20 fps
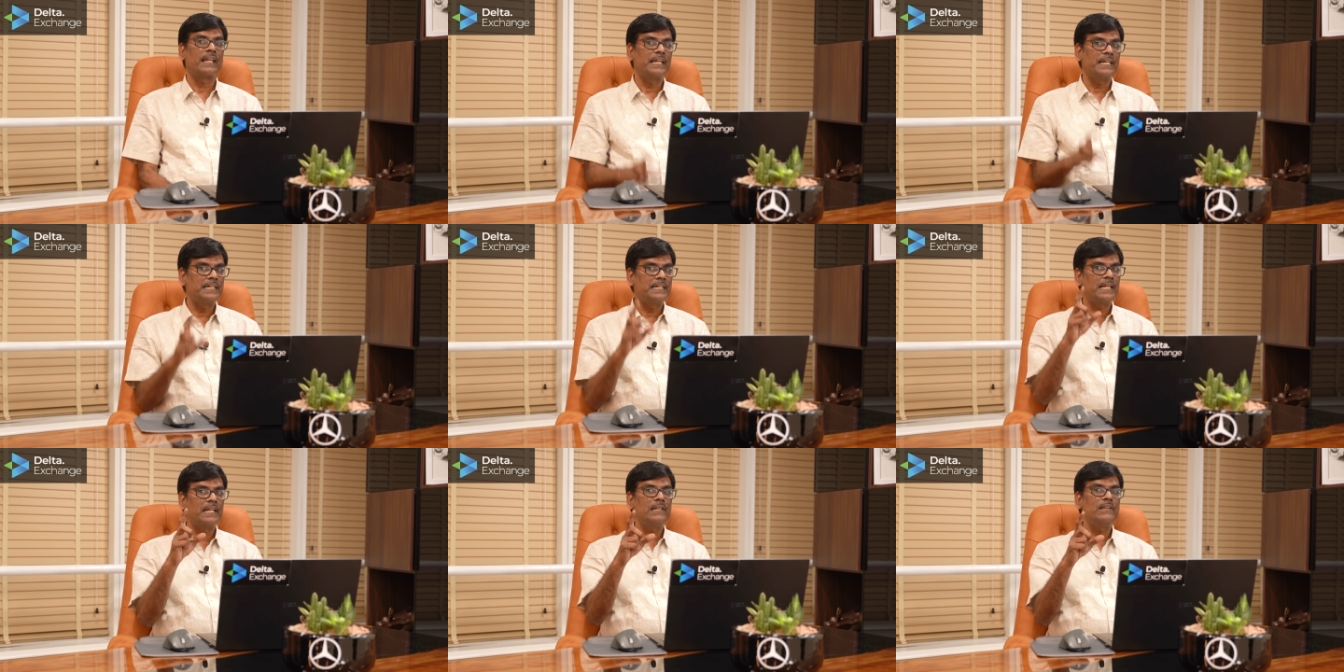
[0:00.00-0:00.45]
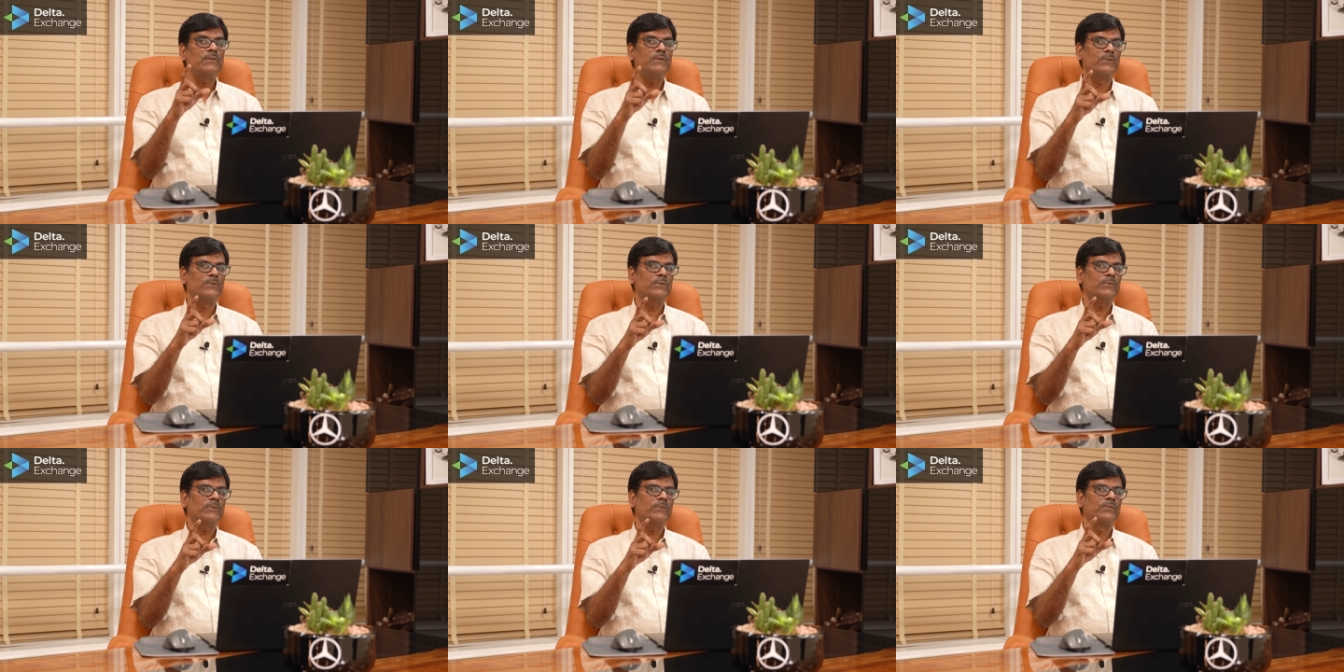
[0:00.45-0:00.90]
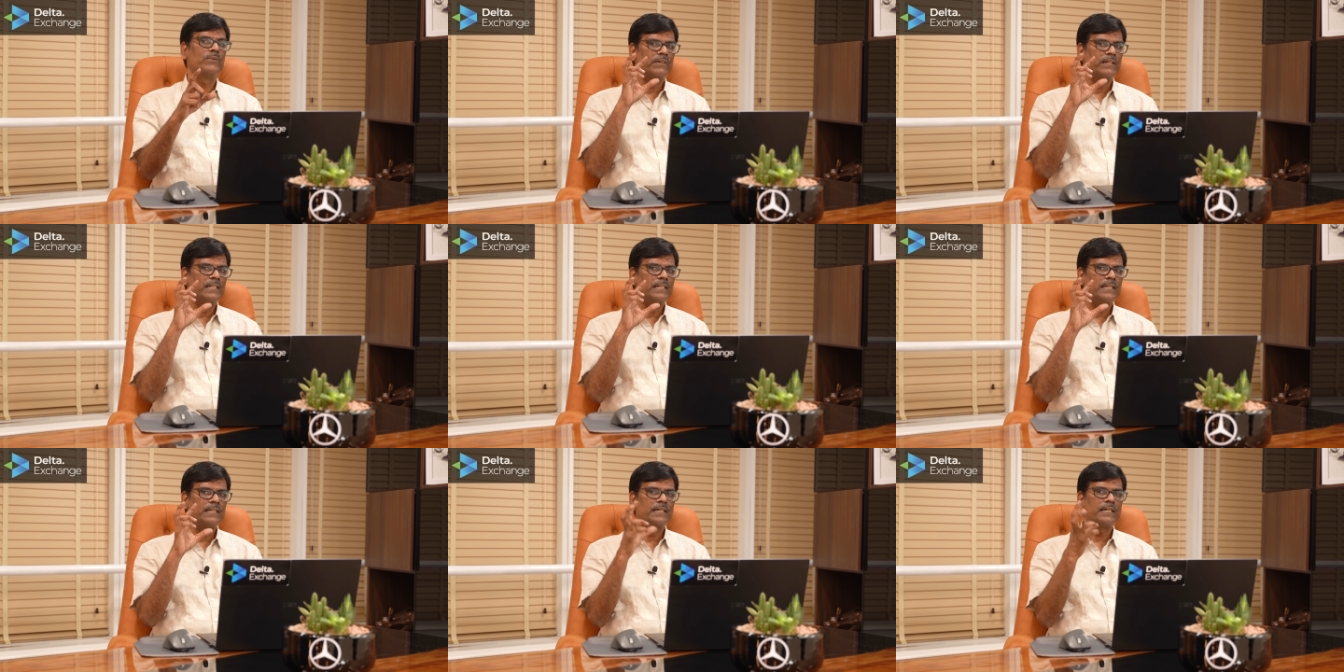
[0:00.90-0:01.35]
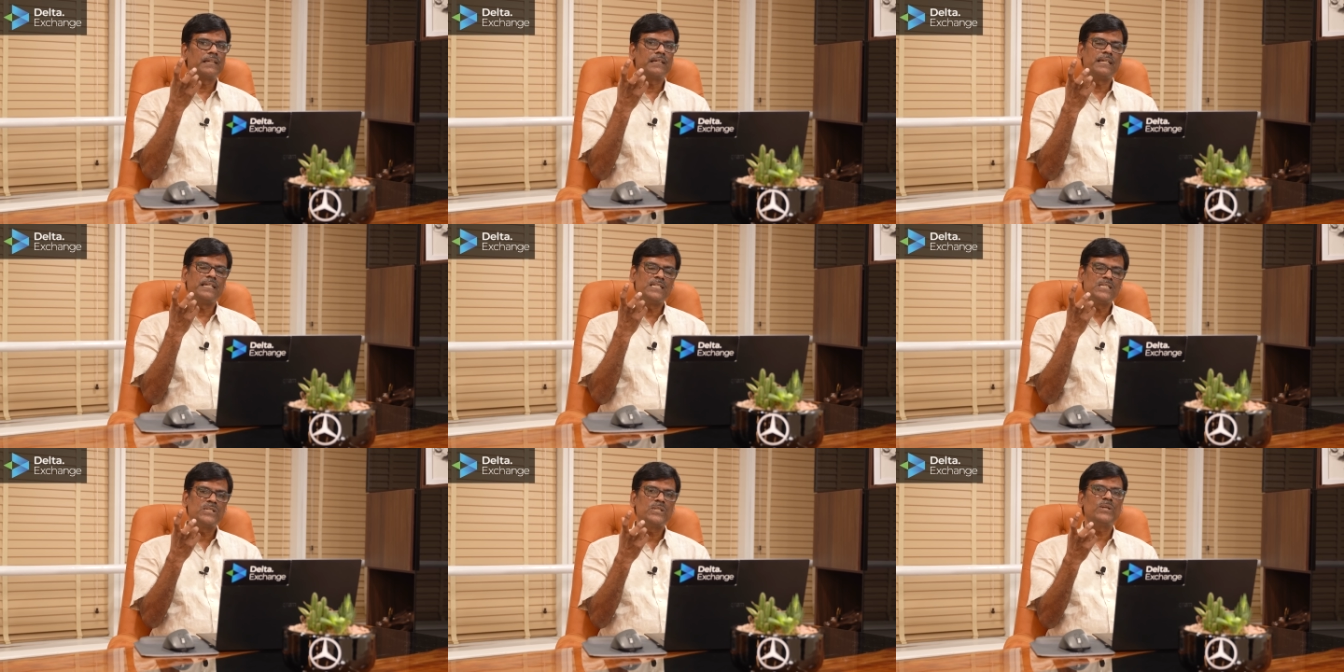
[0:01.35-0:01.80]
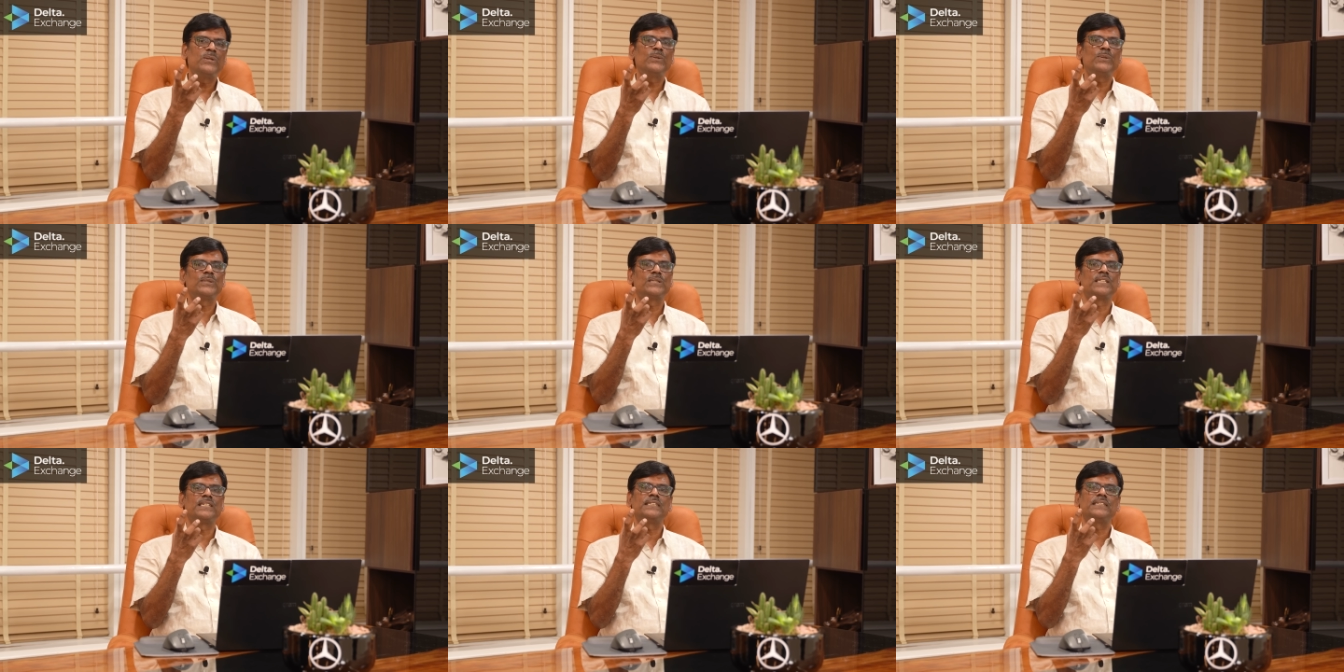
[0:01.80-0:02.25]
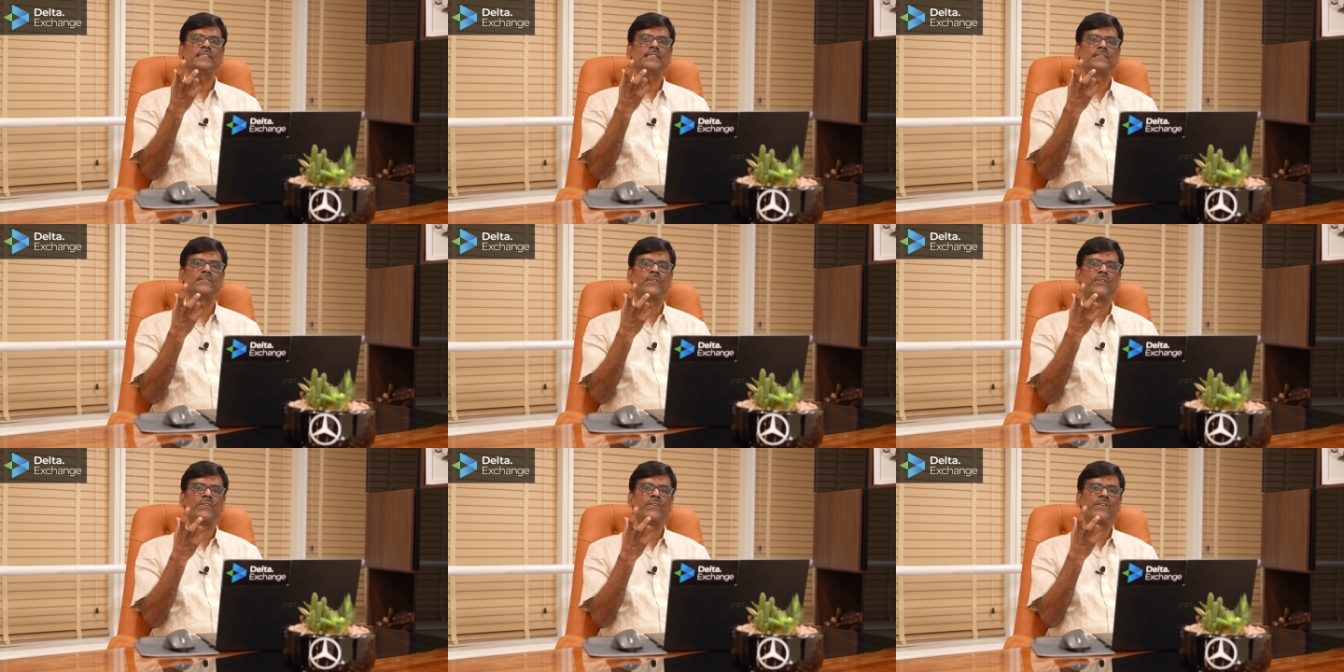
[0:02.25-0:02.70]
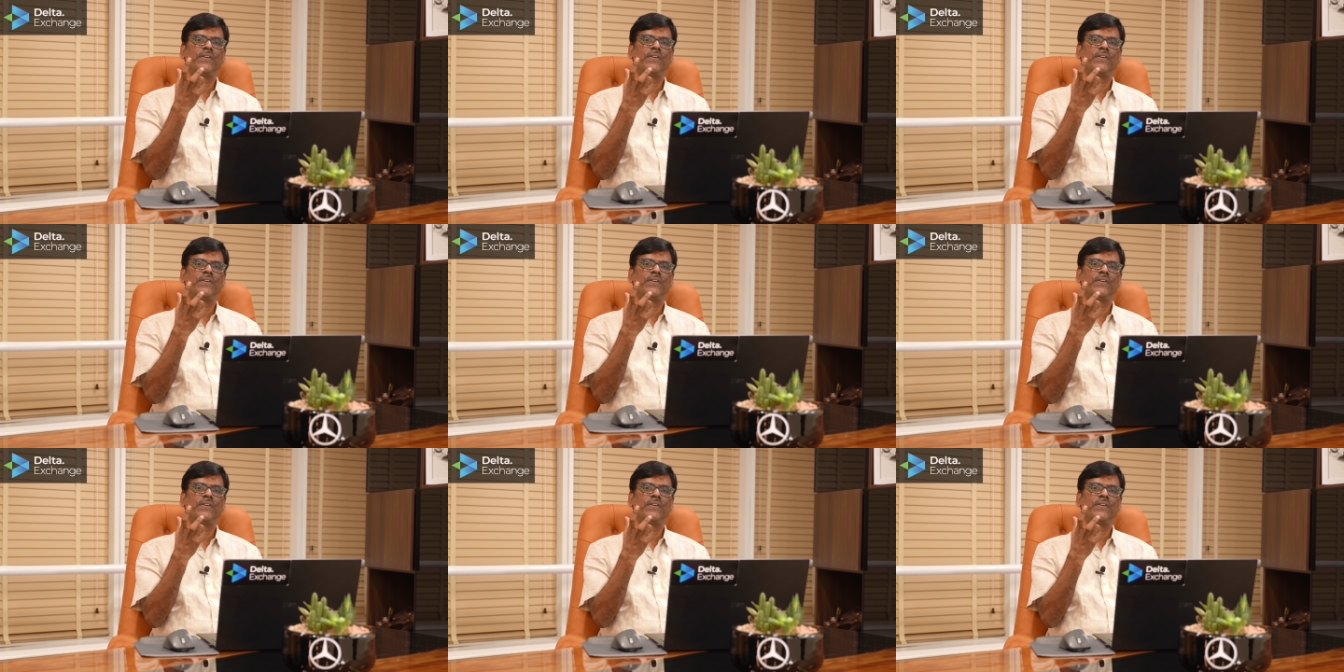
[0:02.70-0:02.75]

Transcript: And I tell you, when the institutions,